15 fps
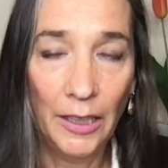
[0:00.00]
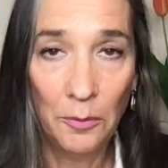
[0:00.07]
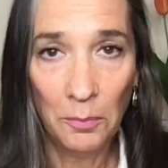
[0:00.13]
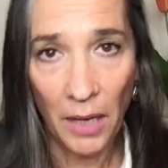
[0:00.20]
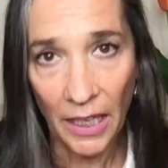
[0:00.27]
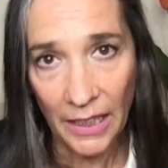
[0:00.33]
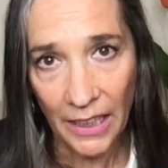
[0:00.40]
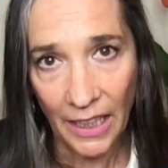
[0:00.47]
In
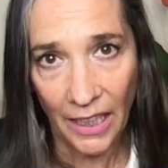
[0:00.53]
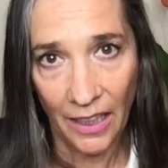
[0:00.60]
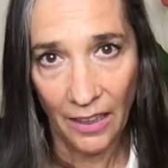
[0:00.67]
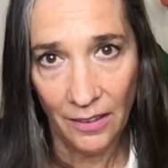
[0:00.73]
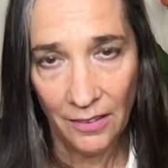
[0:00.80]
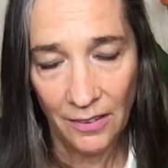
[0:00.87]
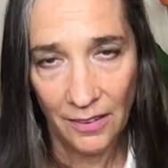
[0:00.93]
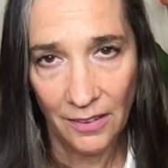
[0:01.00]
my
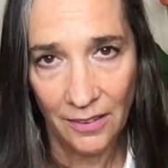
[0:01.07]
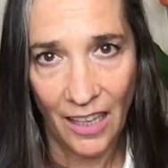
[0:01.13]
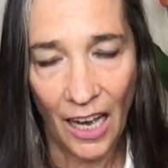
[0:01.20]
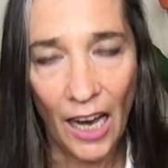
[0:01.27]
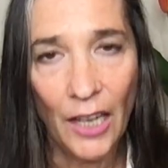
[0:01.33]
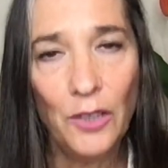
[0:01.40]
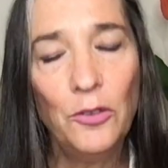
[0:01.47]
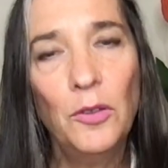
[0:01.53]
case,
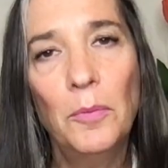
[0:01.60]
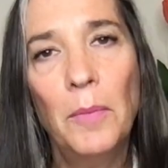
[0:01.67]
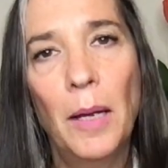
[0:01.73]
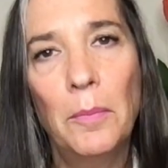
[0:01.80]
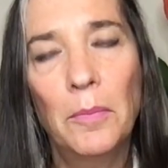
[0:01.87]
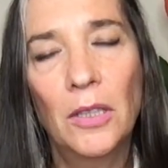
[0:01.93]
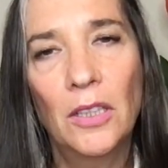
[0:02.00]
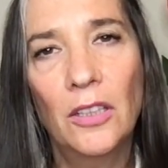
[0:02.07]
I
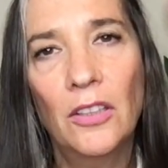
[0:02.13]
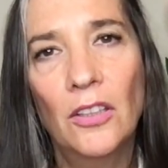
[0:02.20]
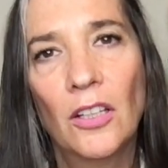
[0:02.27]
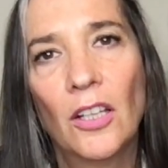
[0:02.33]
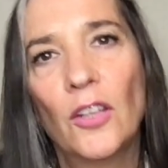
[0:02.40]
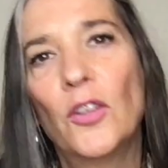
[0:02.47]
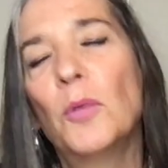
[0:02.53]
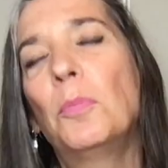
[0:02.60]
remembered
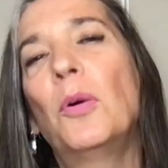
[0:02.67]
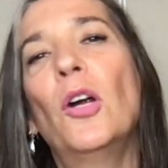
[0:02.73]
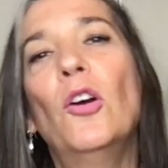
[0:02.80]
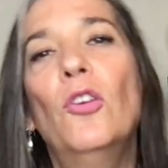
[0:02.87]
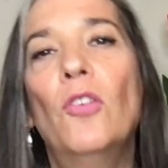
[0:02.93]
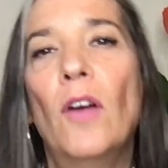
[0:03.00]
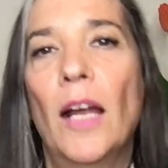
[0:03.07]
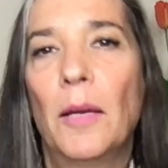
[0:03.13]
the
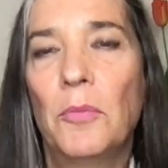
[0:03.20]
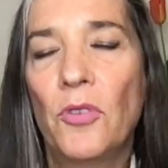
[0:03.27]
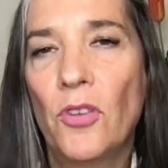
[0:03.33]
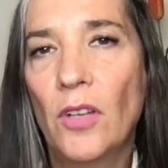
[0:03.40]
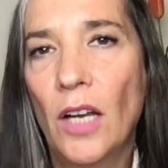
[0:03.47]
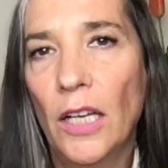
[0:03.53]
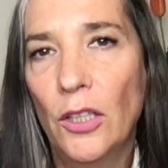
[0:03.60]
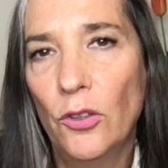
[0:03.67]
programs
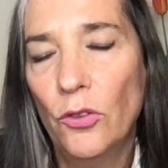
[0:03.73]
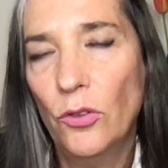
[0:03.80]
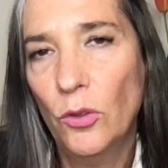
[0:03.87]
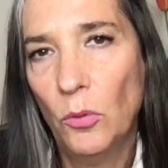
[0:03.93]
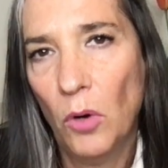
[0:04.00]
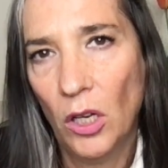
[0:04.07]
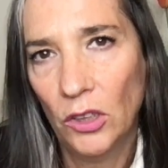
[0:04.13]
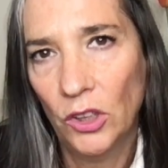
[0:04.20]
that I used
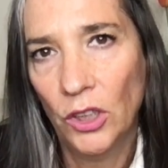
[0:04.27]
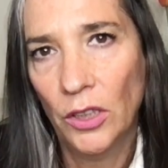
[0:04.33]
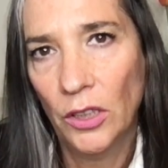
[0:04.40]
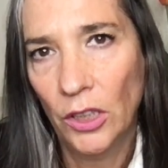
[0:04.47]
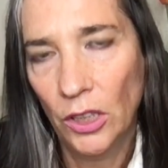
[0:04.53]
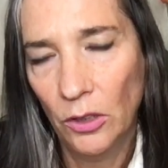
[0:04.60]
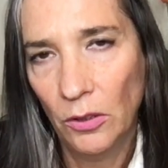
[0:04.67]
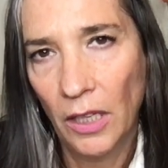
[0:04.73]
to watch in
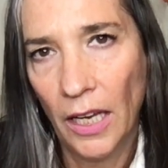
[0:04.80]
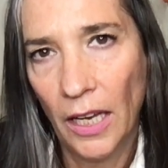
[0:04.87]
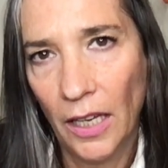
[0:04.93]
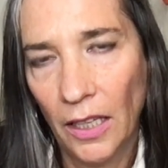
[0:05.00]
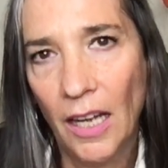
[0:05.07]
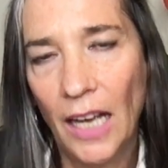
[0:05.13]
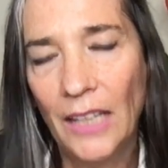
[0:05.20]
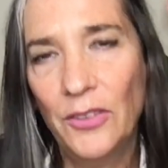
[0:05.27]
the
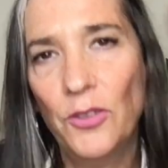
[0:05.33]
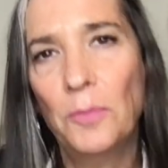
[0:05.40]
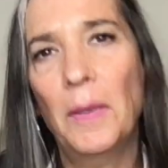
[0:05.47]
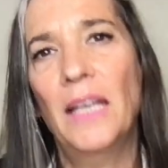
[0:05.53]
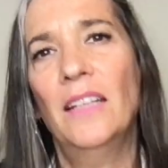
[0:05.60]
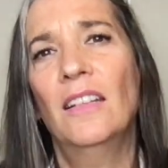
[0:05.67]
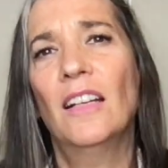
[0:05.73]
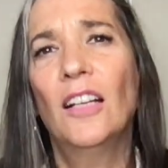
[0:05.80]
UK. I'd
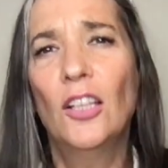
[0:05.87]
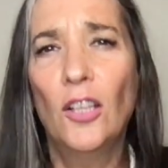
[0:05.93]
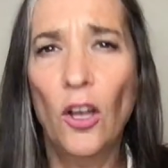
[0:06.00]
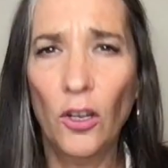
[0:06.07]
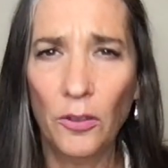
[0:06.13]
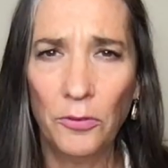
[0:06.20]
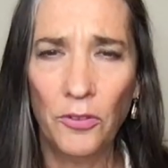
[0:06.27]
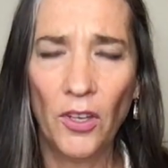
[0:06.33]
spend a
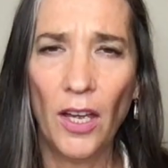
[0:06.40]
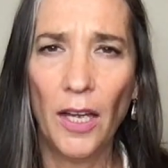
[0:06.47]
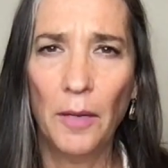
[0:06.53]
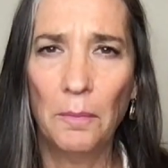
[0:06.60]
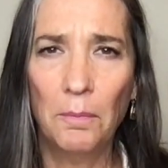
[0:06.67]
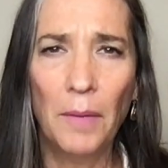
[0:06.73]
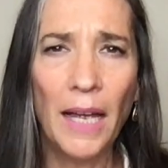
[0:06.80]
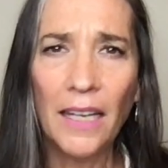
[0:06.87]
lot of
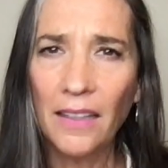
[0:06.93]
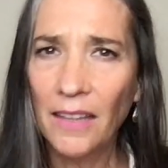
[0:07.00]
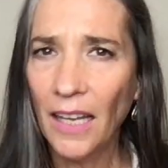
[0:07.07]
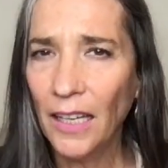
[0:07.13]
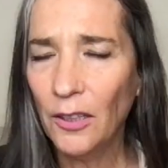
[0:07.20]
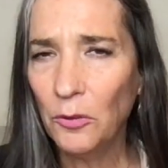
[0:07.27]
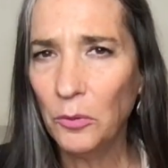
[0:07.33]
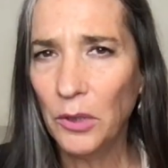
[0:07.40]
time. Back
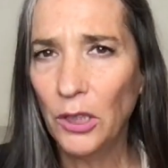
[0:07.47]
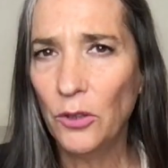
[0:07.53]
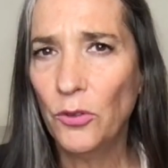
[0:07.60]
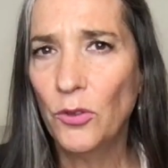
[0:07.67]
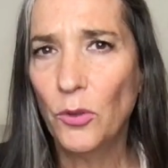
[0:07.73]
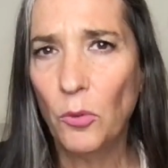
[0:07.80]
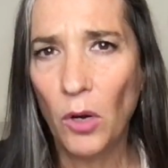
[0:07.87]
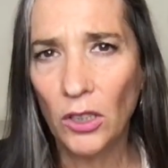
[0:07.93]
then, we
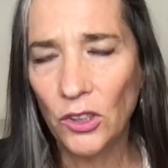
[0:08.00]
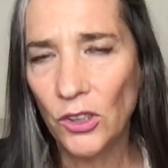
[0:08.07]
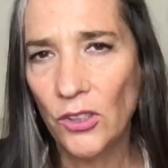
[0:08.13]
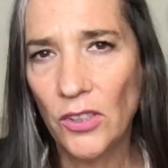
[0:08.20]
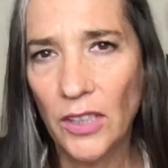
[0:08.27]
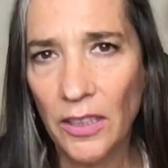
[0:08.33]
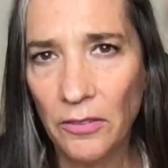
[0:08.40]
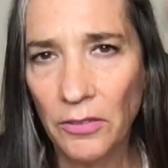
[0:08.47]
used to watch
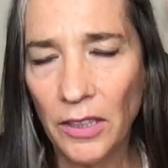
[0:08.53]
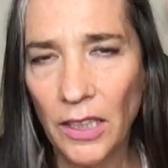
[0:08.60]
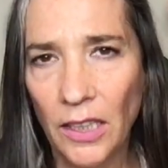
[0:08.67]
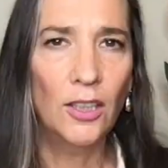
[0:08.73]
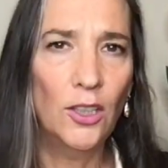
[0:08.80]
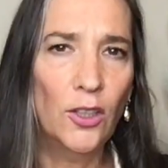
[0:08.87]
TV.